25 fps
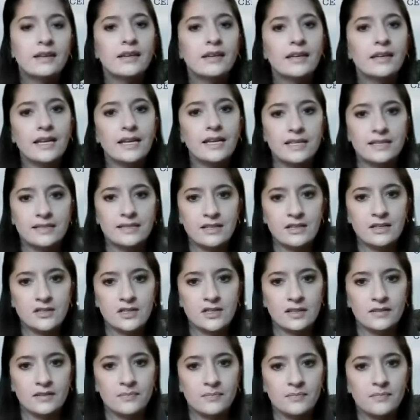In
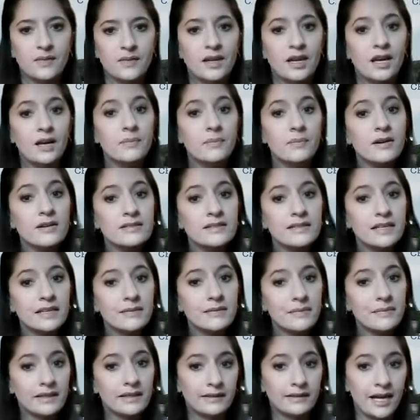addition, a person can
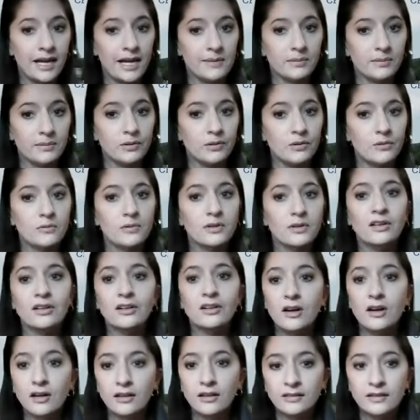be liable
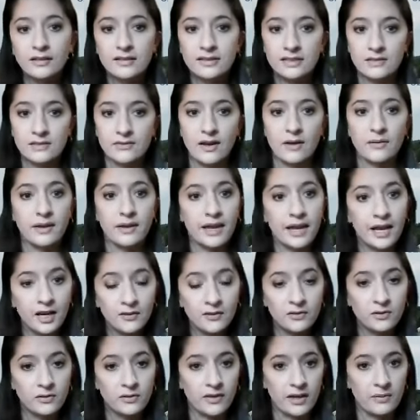regardless of how
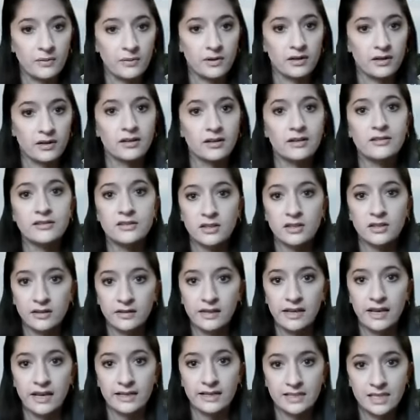careful they were during
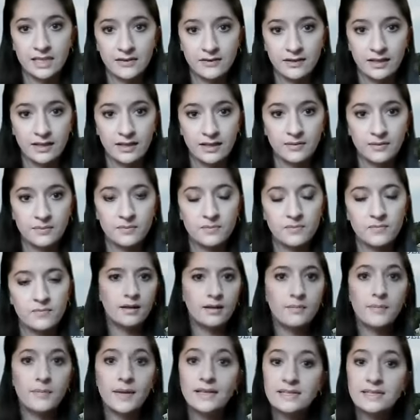the activity.
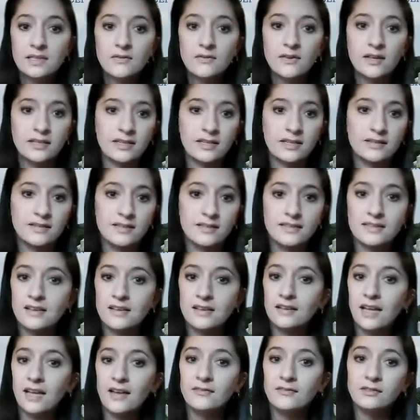Pennsylvania does
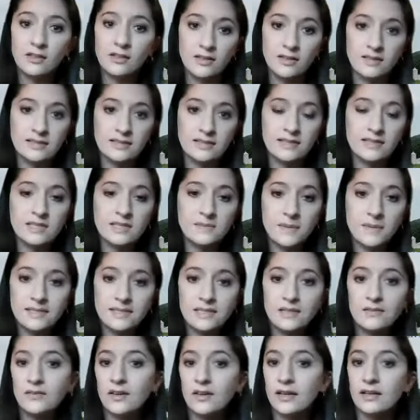not have laws
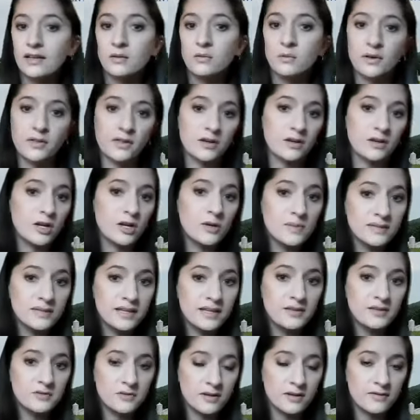specifying whether
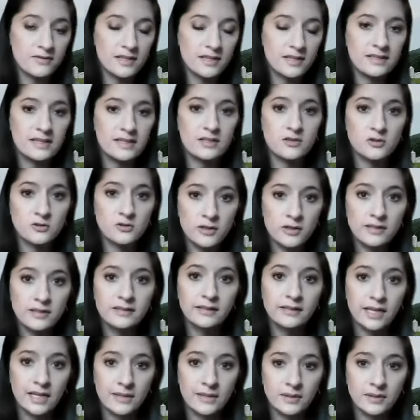herbicide drift is a strict
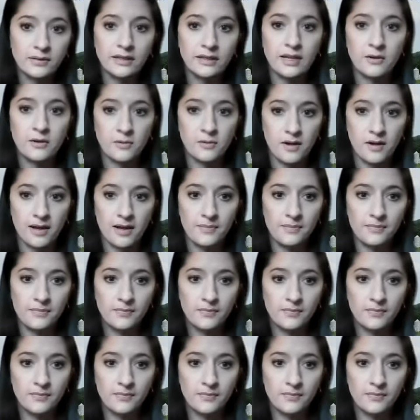liability crime,